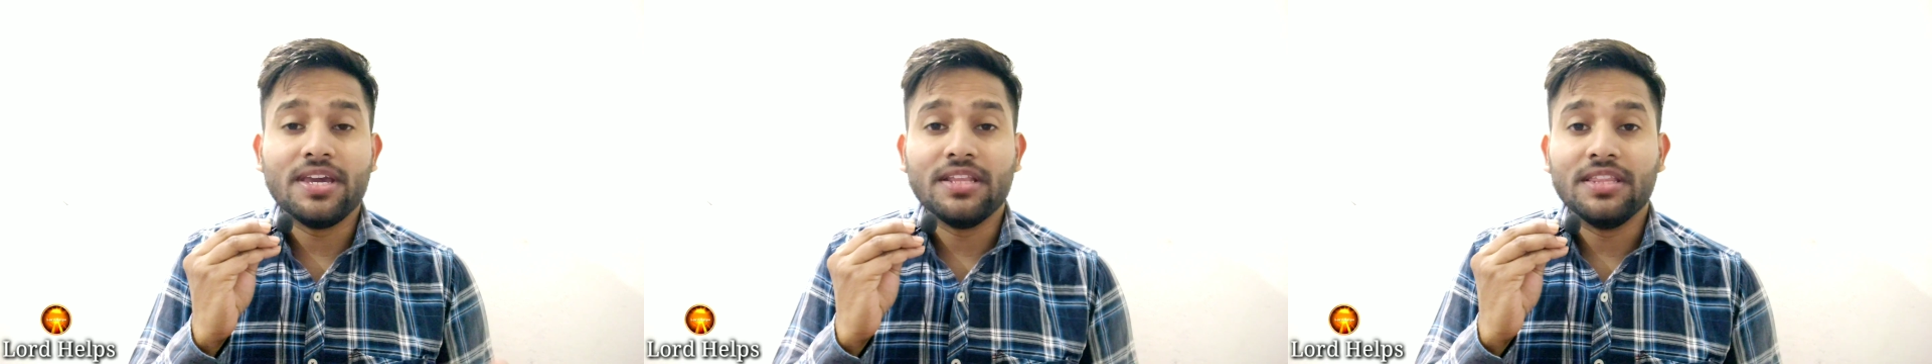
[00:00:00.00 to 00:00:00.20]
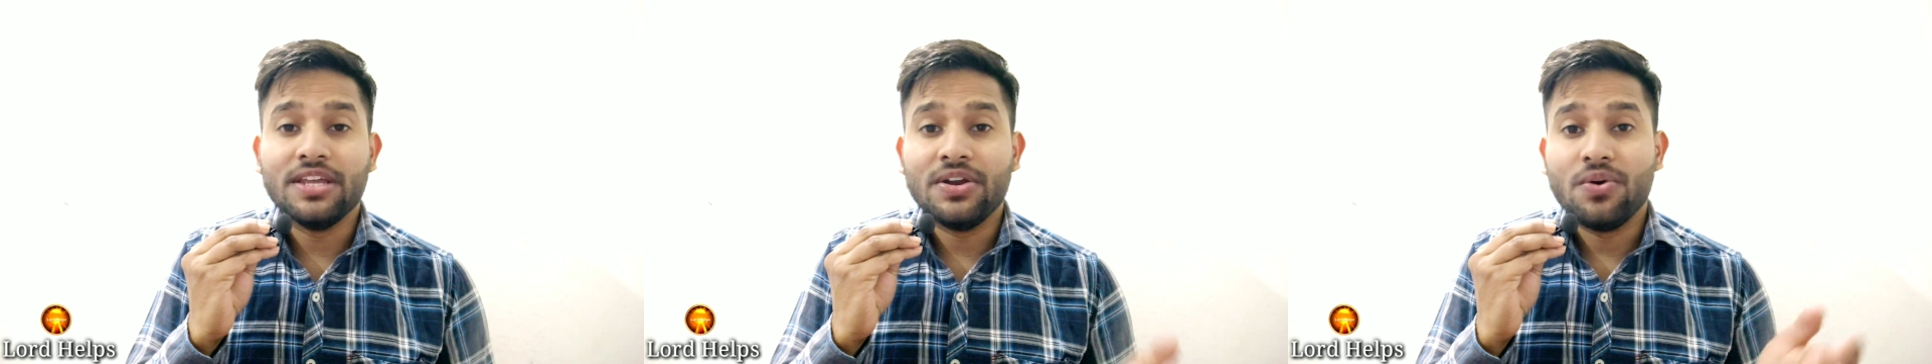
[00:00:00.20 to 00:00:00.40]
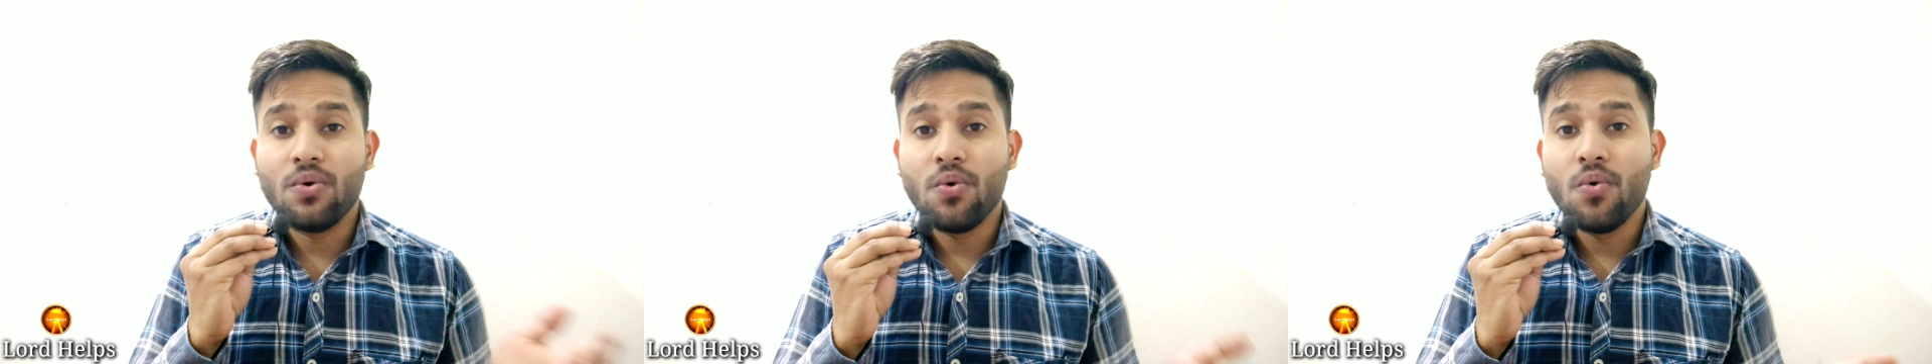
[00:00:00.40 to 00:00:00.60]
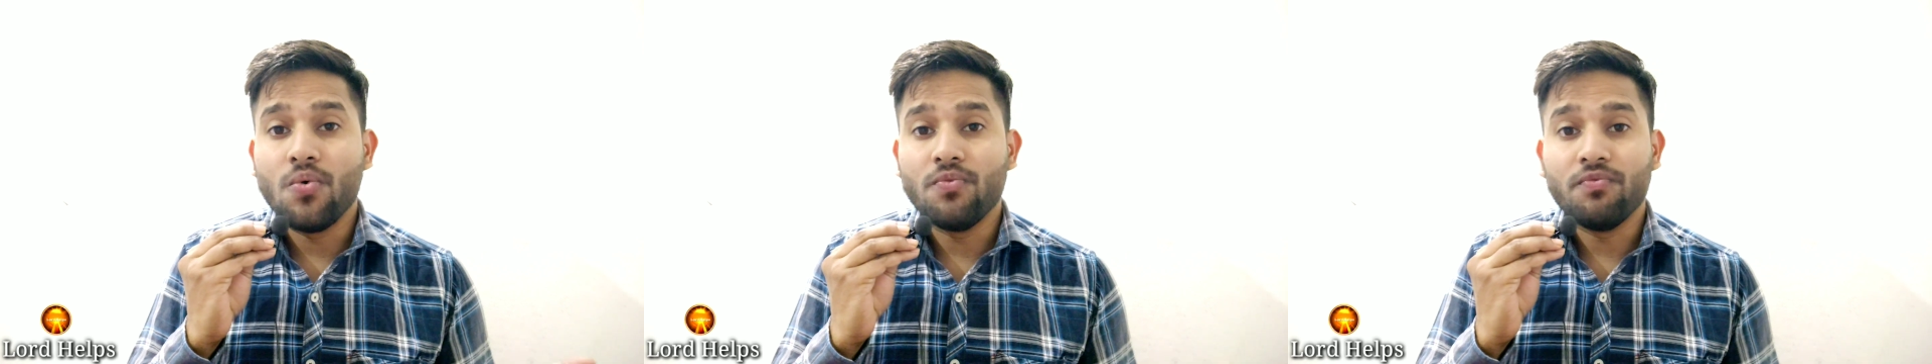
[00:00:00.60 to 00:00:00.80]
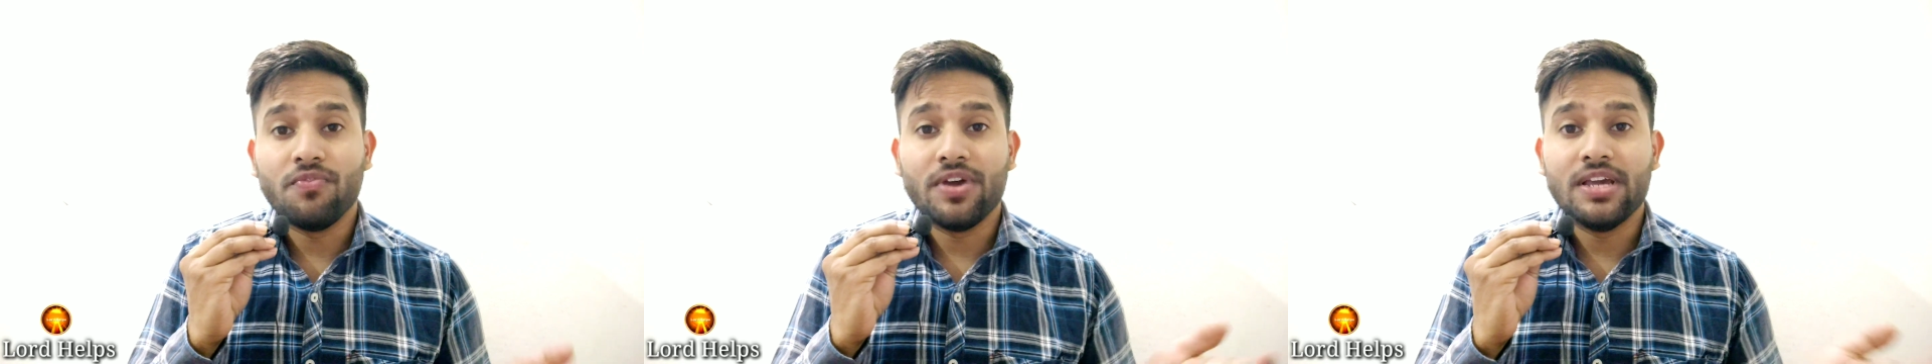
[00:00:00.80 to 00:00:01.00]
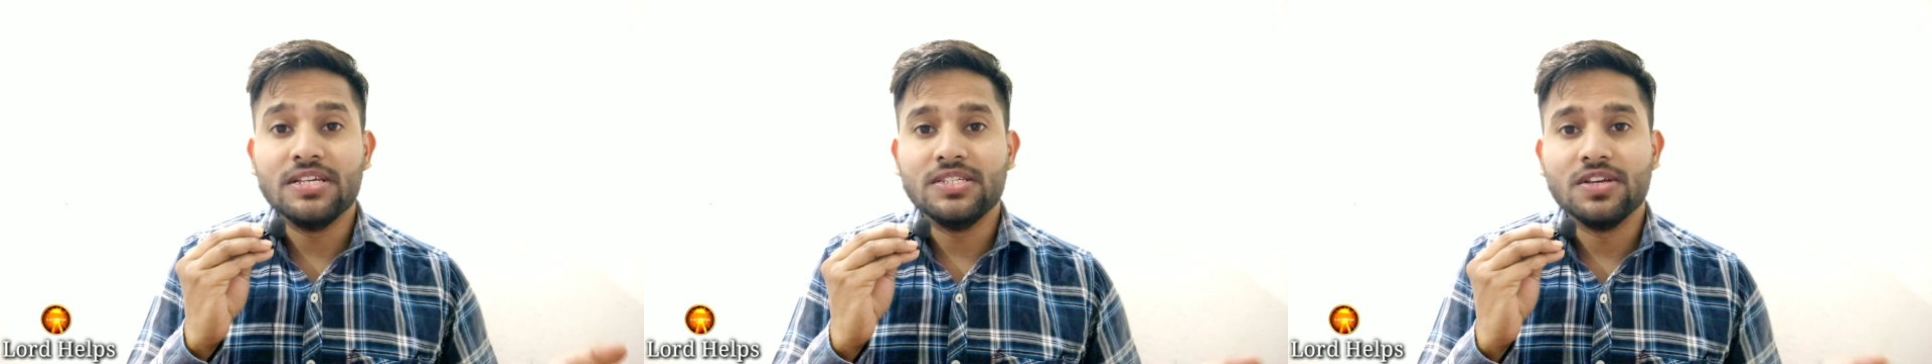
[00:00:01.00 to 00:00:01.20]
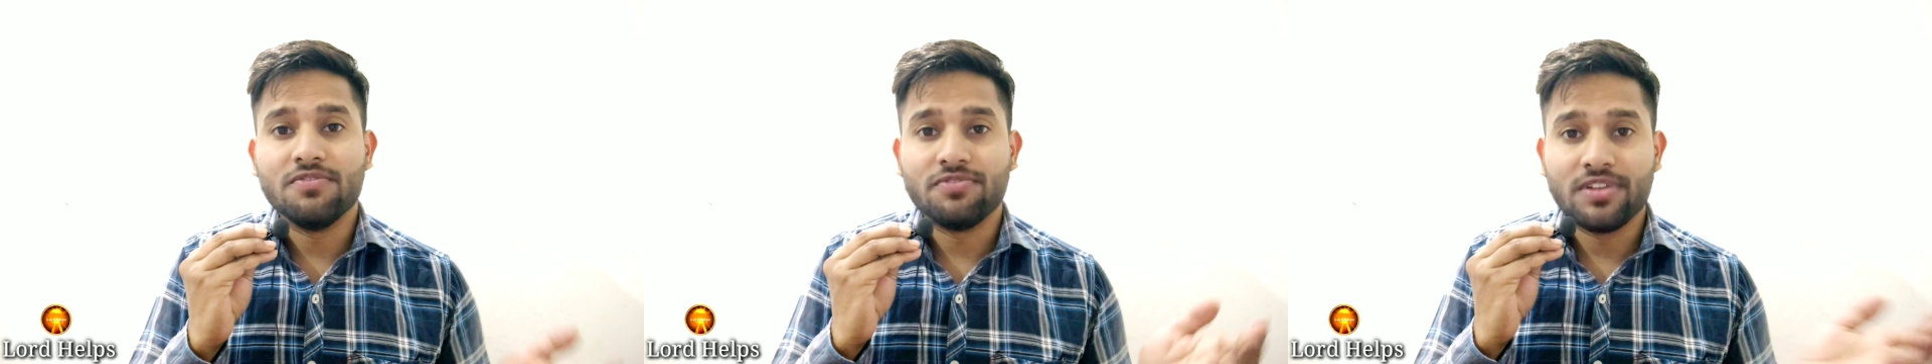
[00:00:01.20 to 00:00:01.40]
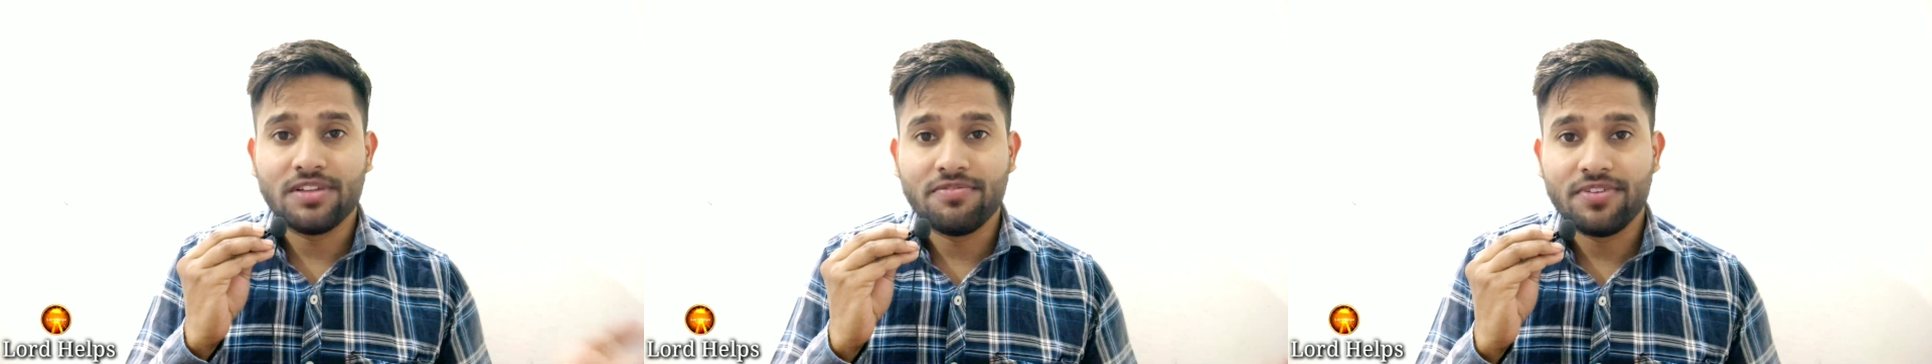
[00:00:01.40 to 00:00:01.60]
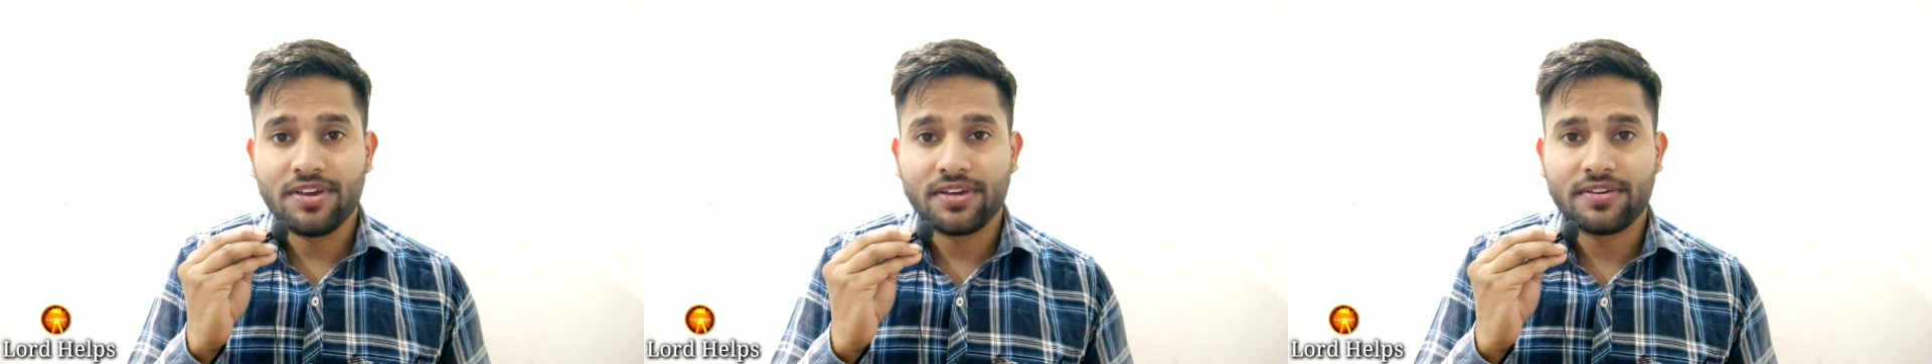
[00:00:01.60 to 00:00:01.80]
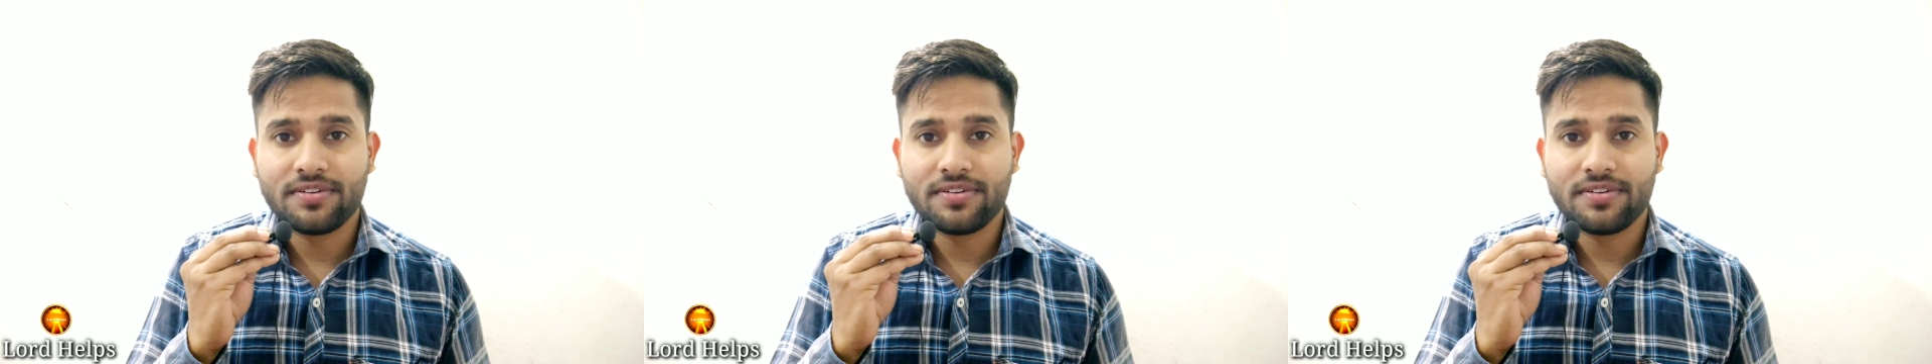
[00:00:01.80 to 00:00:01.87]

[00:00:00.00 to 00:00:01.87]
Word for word: their own ways of living.